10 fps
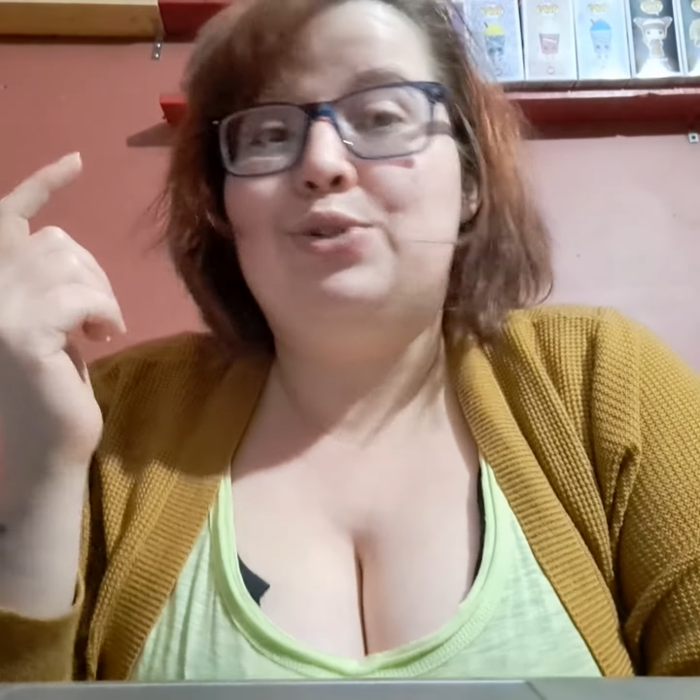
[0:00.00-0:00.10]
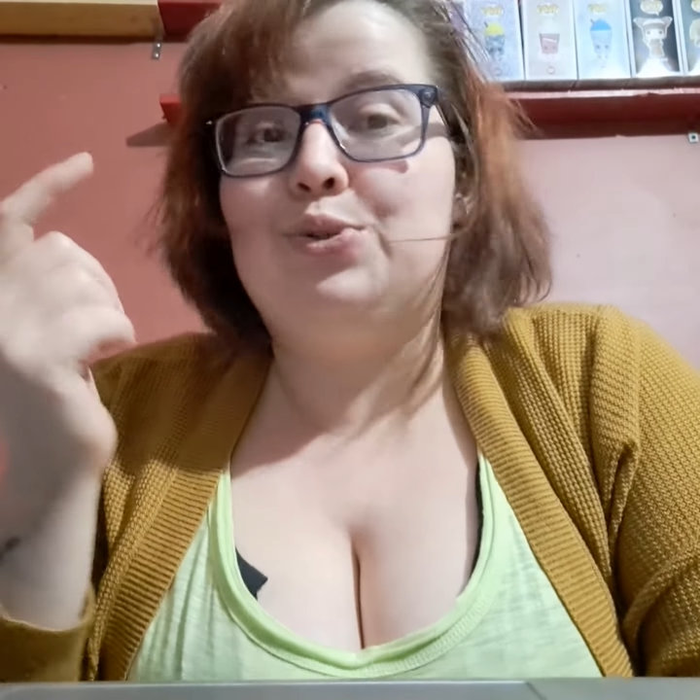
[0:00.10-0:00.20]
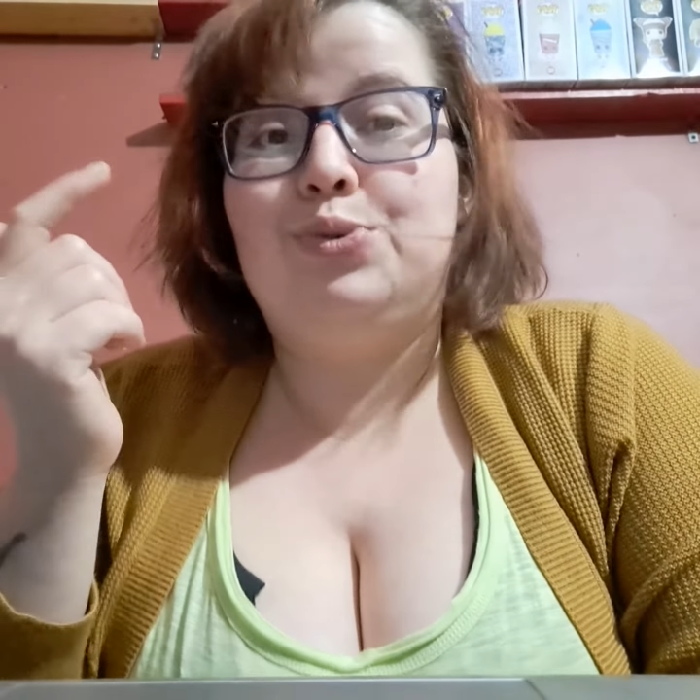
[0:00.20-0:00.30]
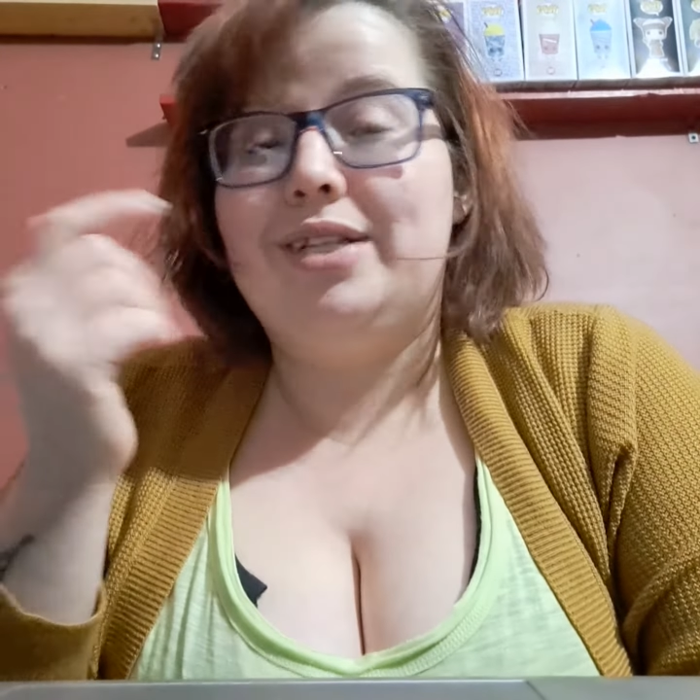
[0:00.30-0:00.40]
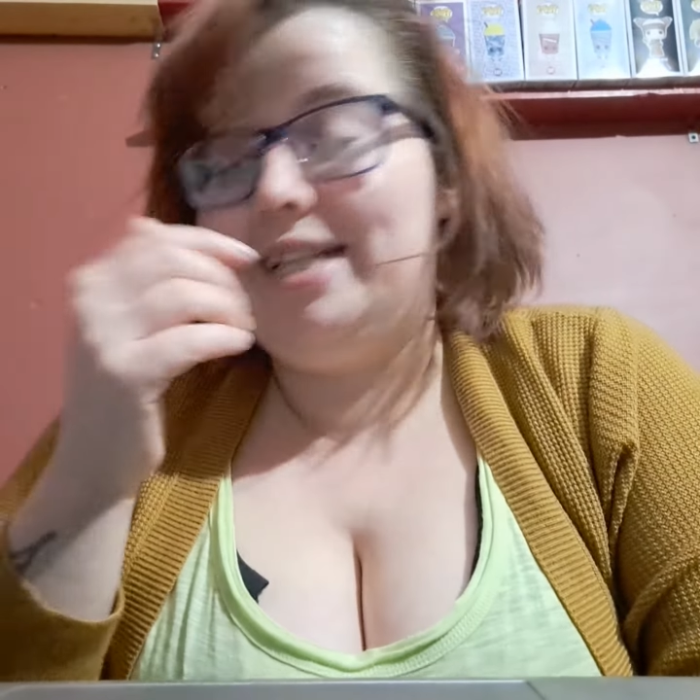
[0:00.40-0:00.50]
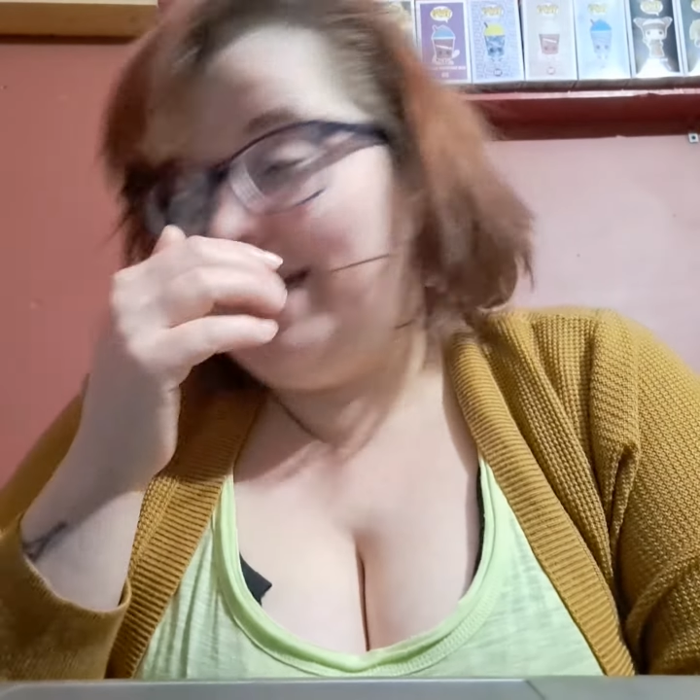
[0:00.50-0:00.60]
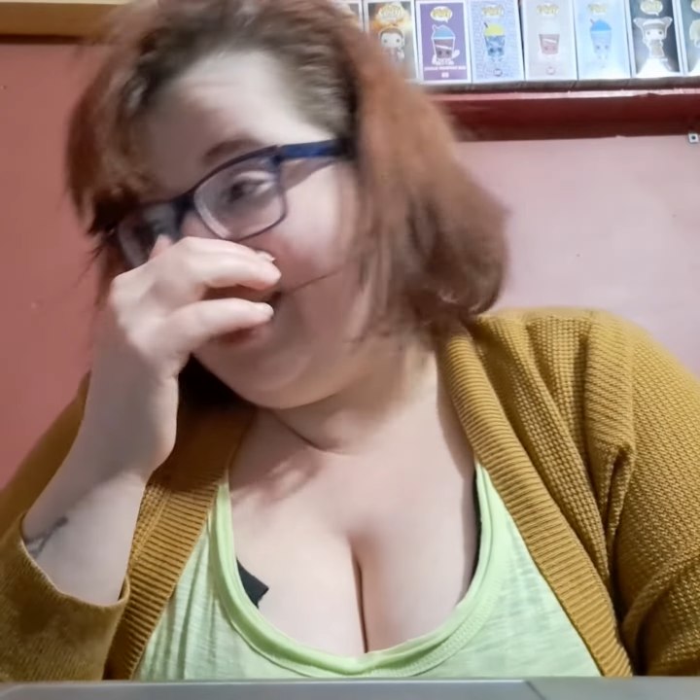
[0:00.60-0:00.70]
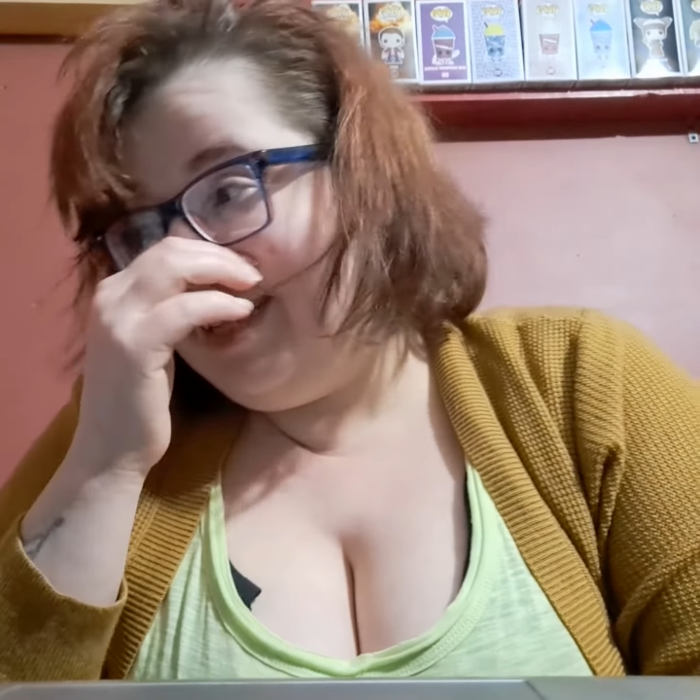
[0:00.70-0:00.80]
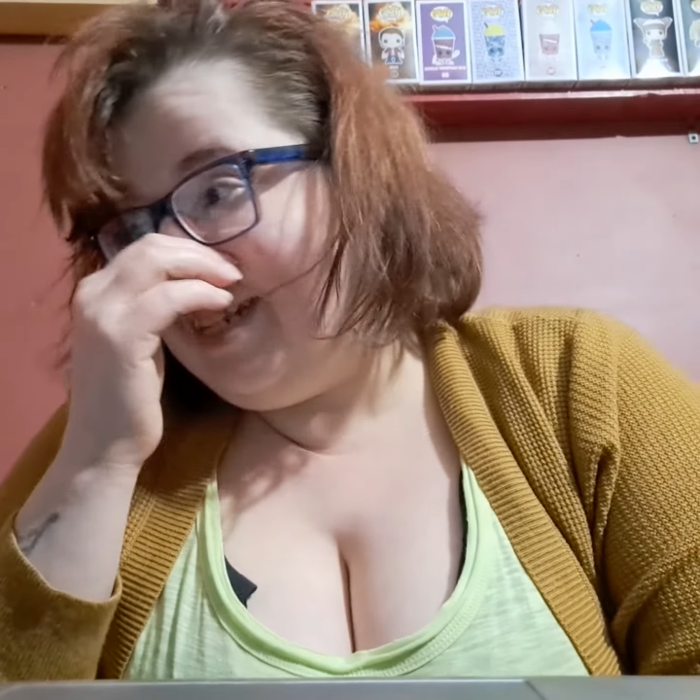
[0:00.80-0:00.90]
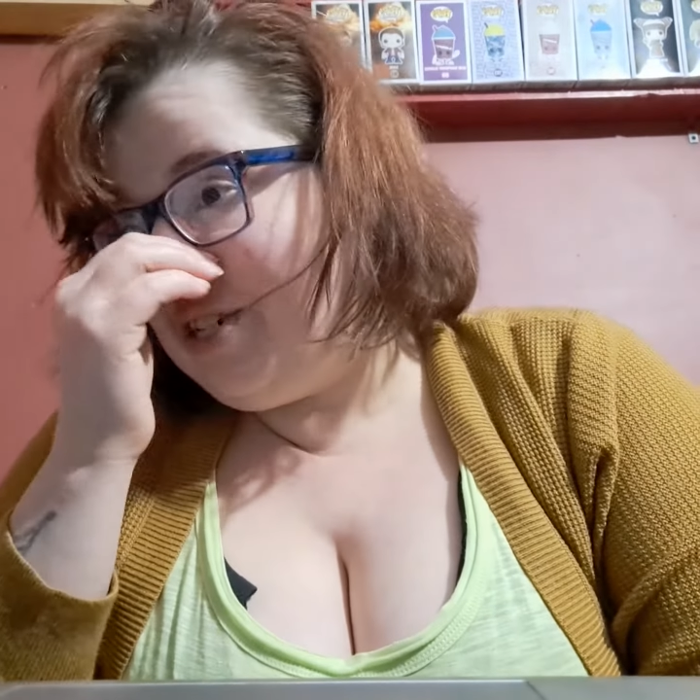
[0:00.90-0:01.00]
story
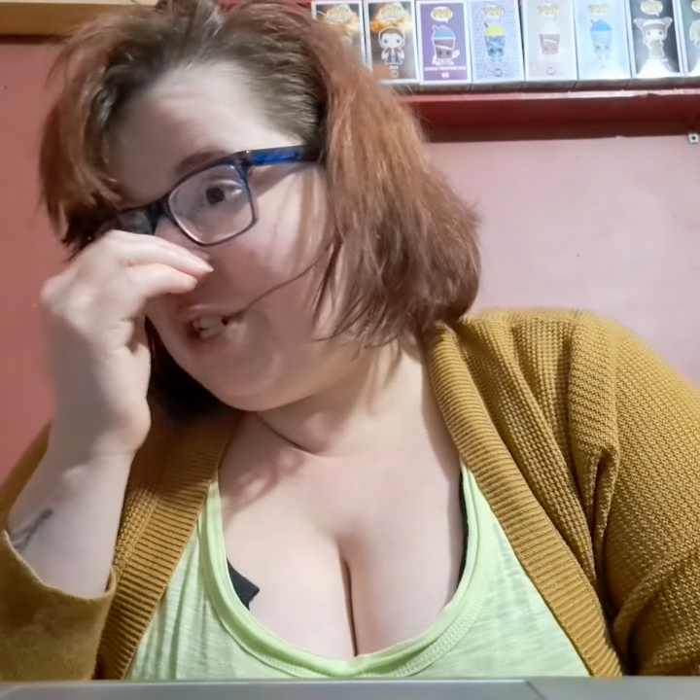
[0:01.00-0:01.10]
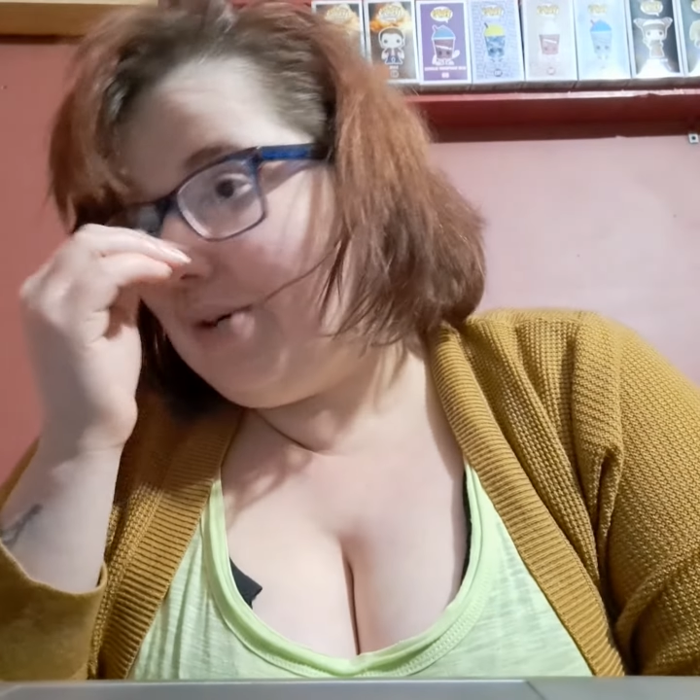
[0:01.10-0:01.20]
in this